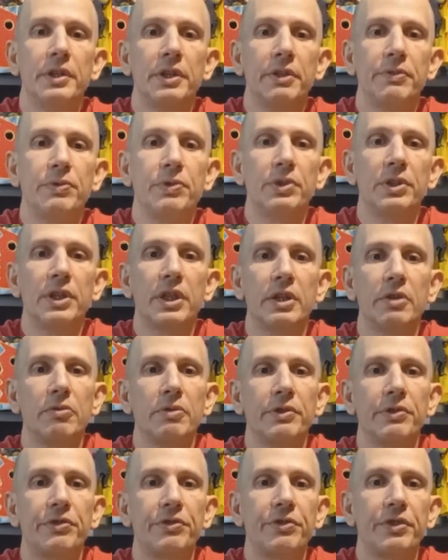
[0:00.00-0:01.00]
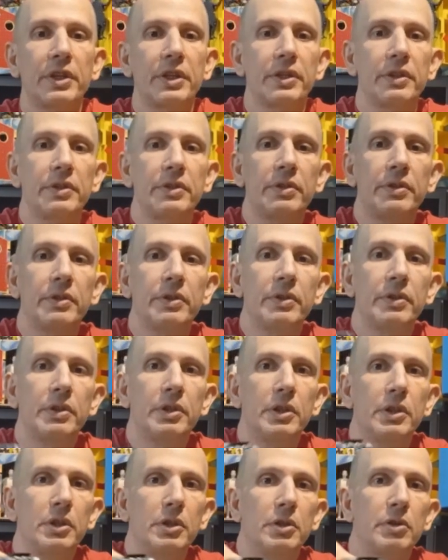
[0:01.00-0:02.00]
if you can't reset it
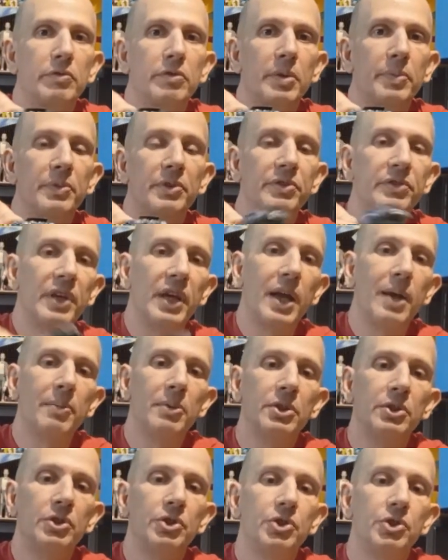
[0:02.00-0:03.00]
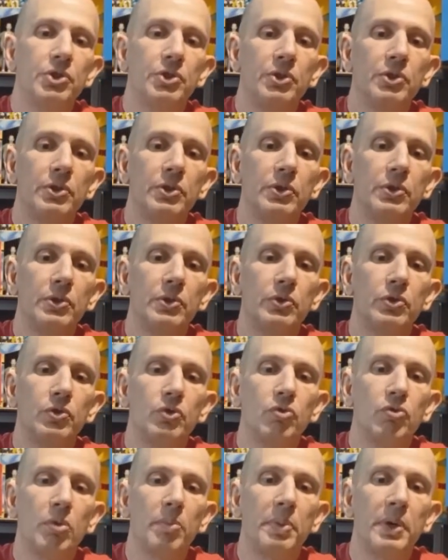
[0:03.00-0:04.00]
from the damage
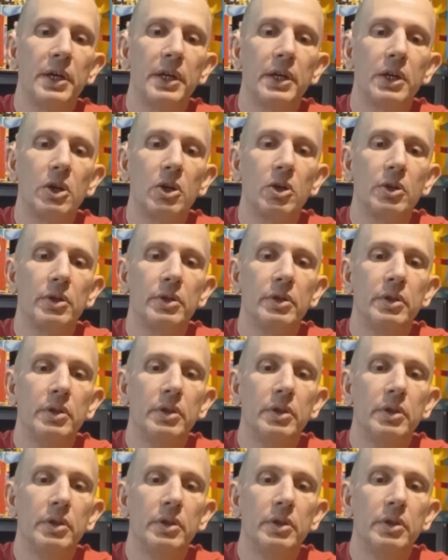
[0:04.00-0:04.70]
to repaired.